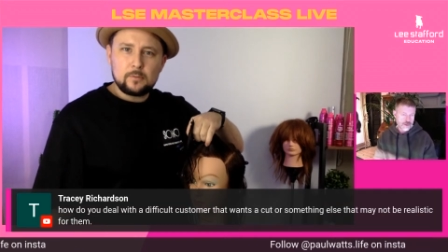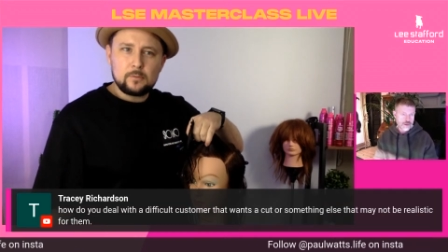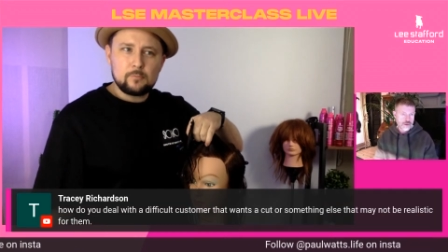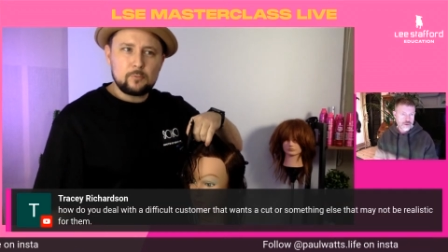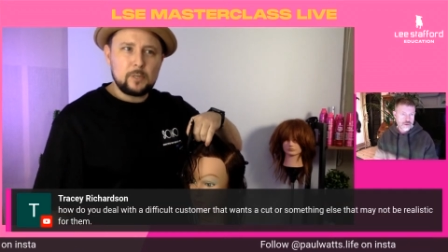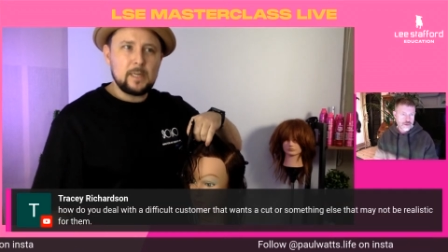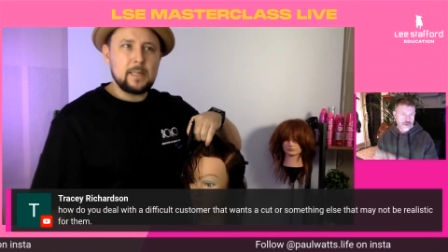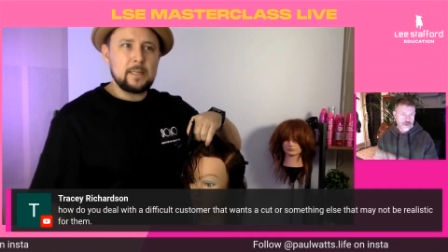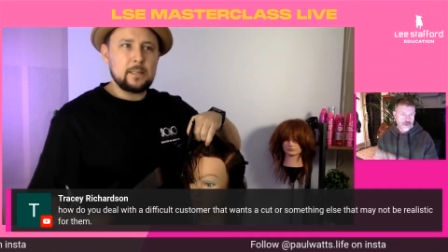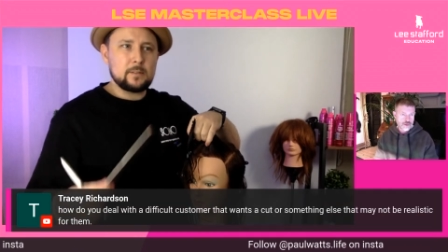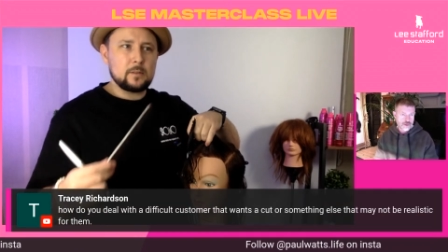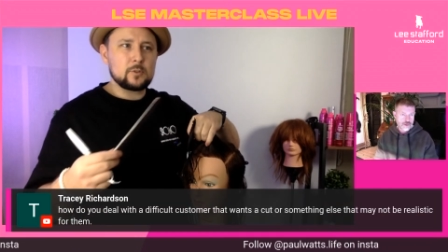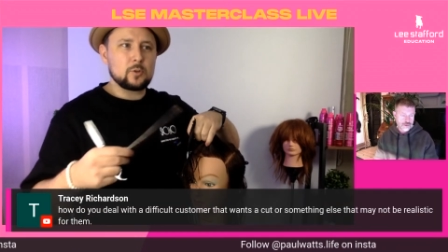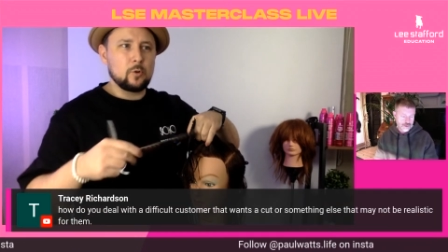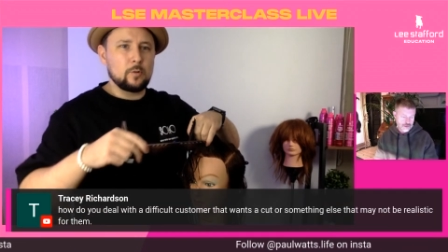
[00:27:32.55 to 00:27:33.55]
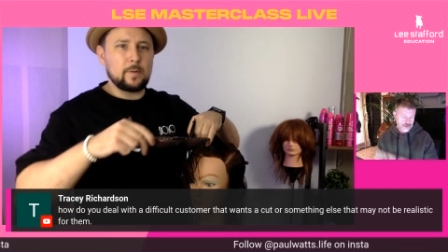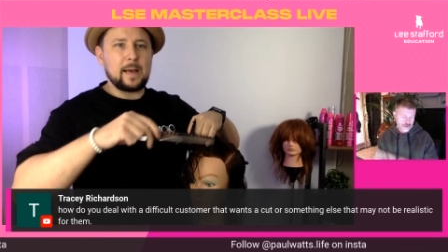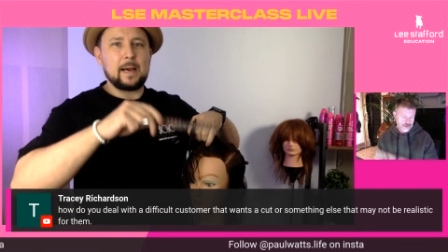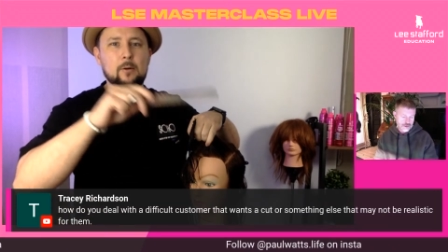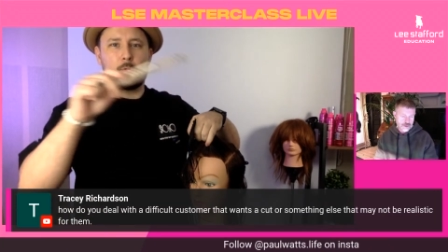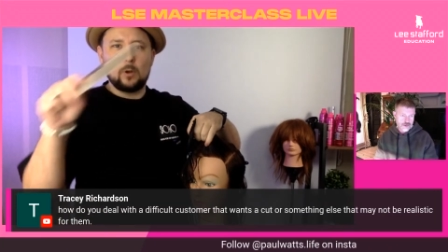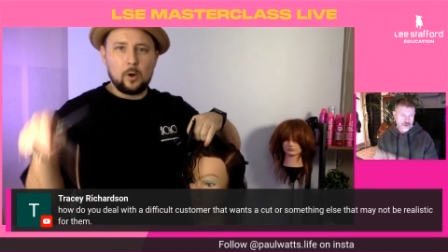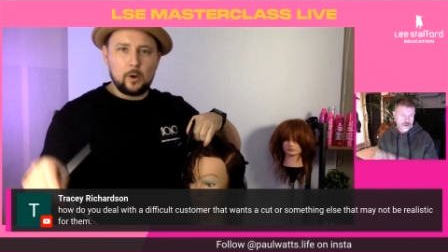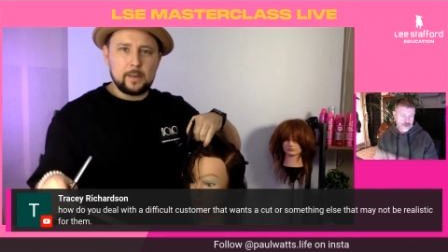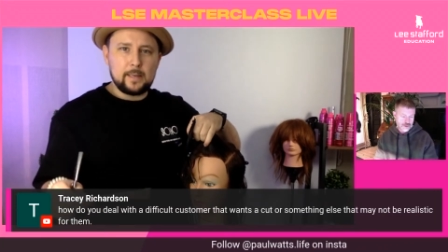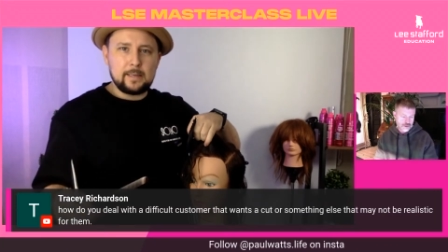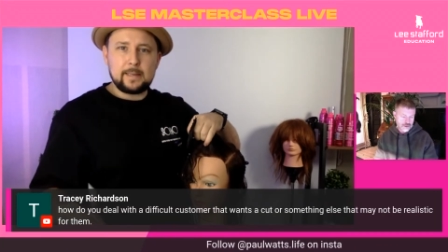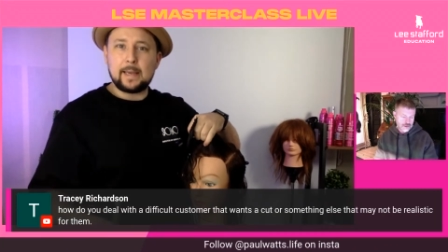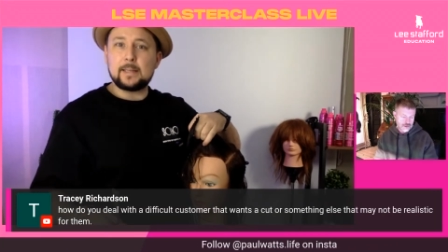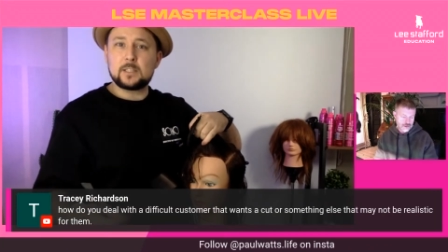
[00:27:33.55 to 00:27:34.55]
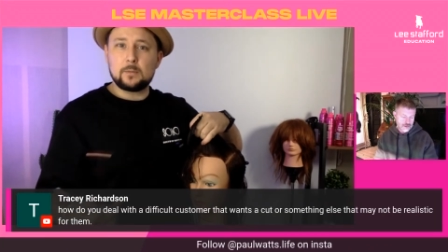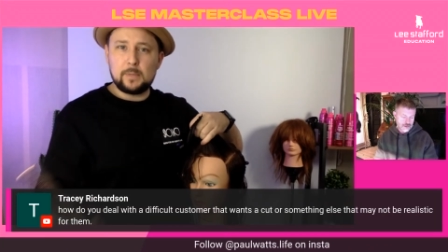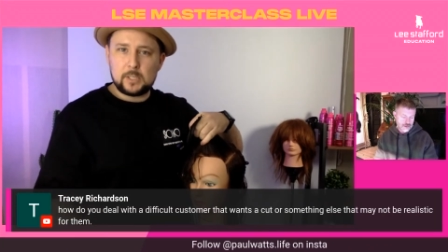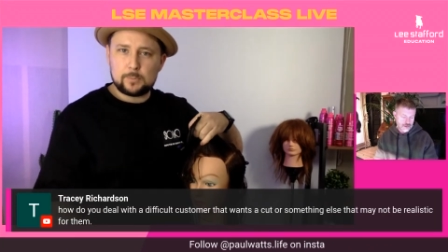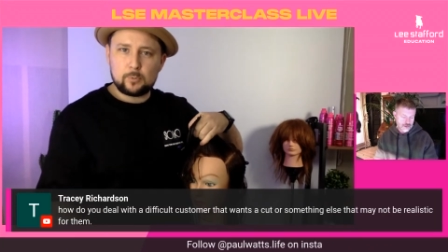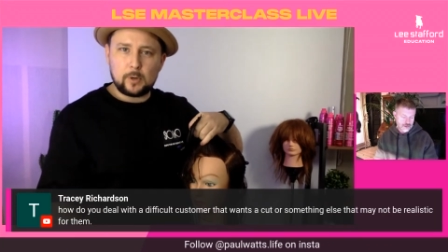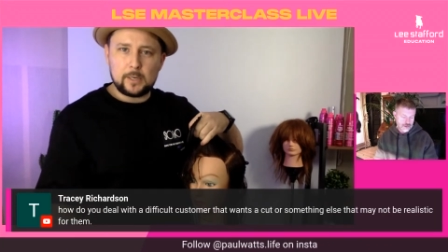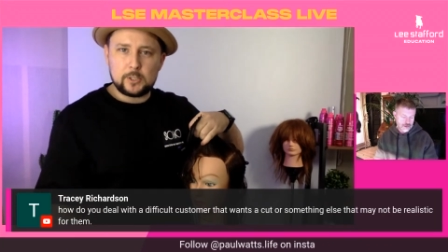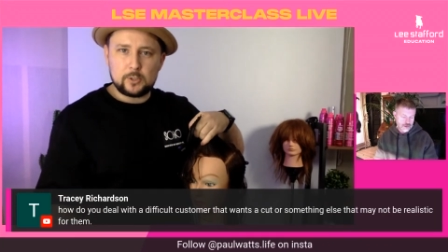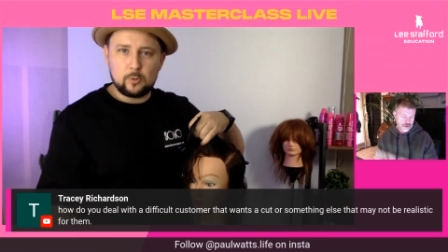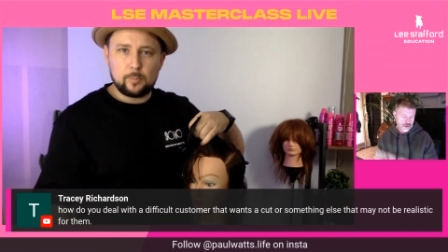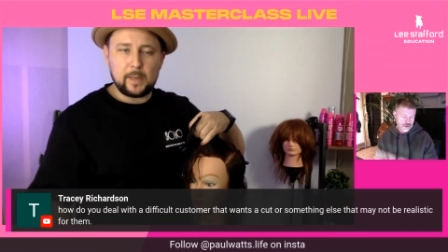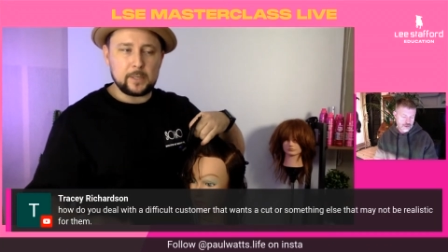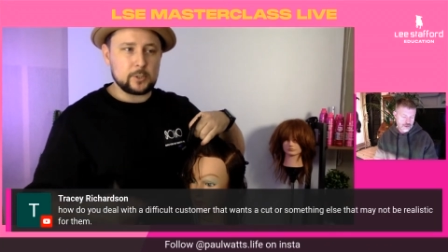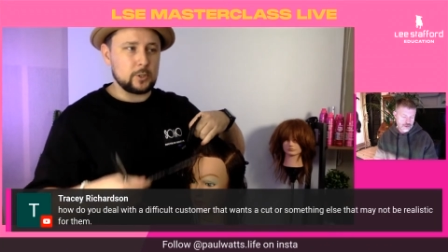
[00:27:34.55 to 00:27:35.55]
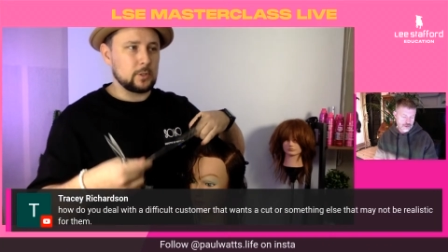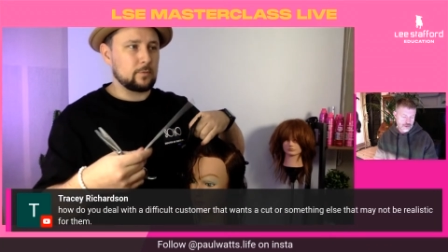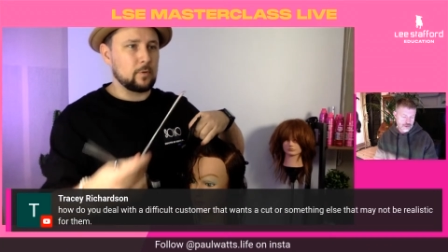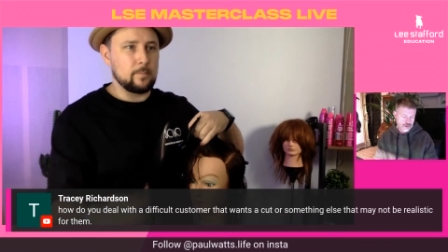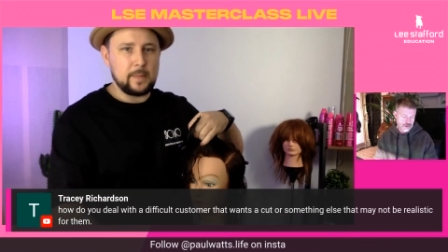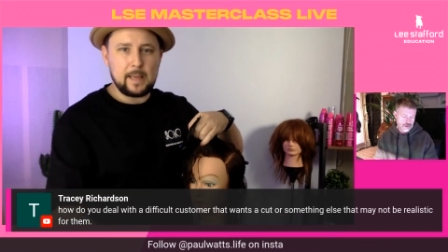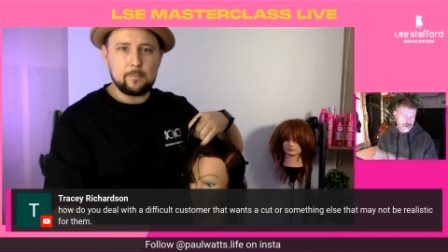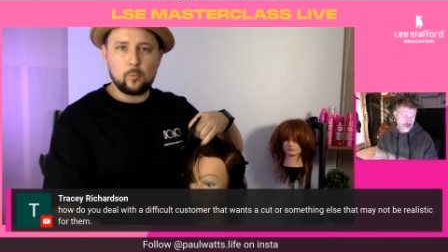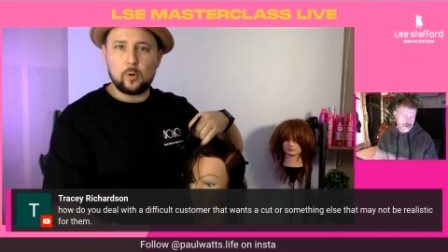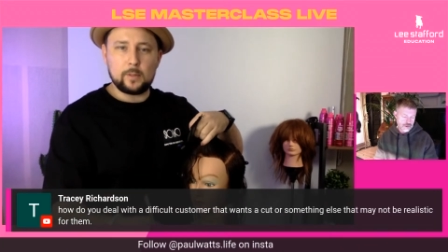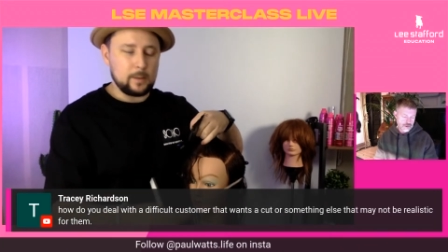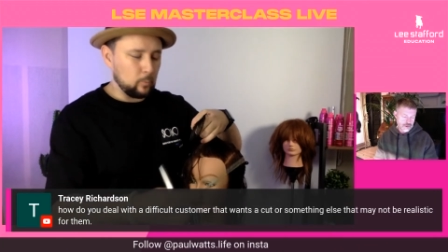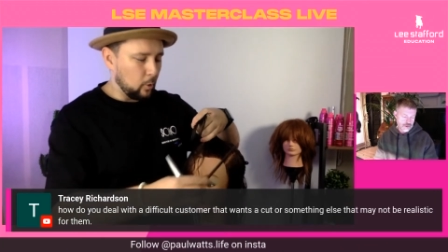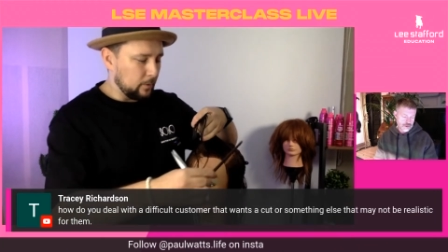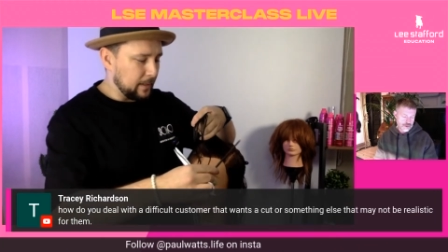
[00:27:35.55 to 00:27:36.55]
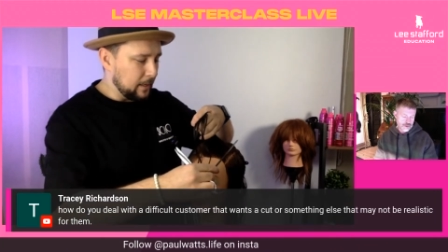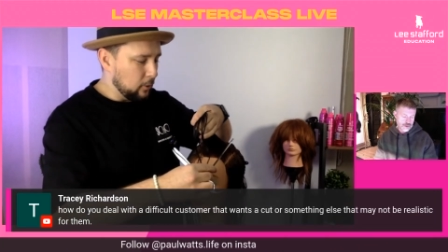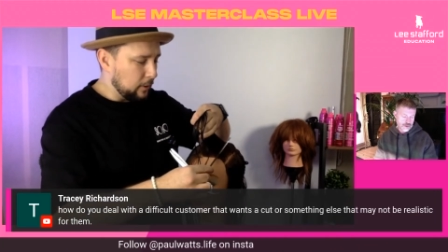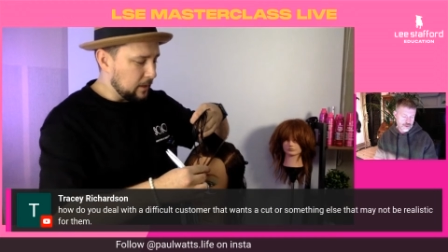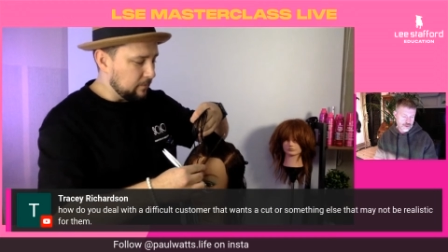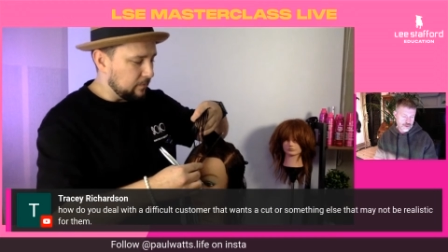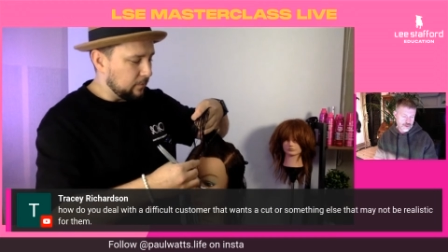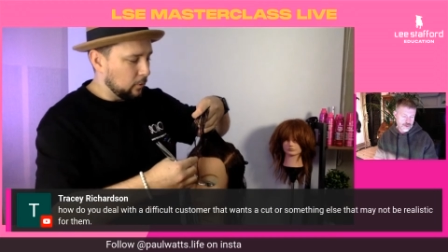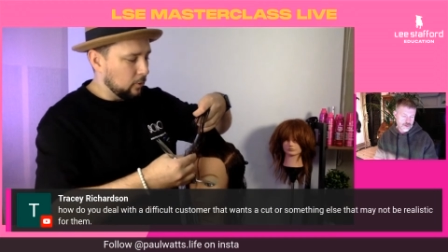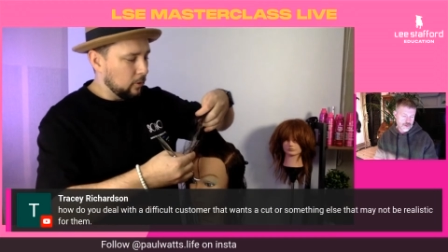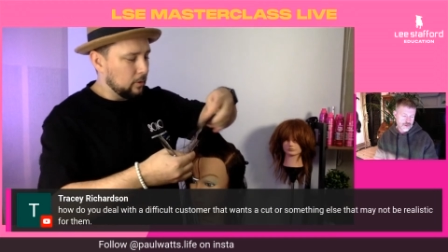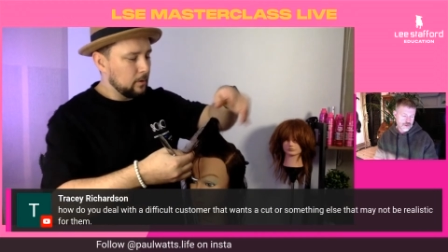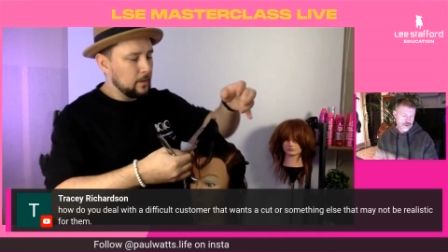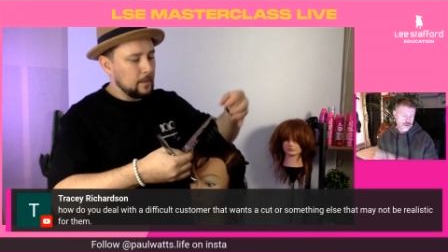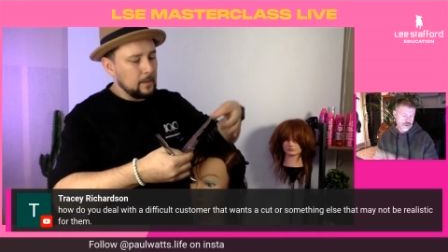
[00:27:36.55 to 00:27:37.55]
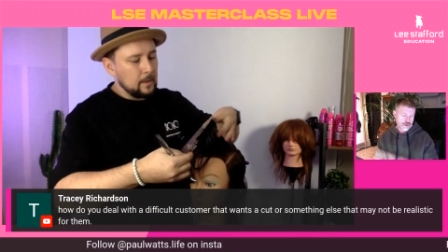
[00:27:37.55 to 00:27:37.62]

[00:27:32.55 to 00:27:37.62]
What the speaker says: really sort of outlining, getting some inspirational pictures from them, what they're looking for,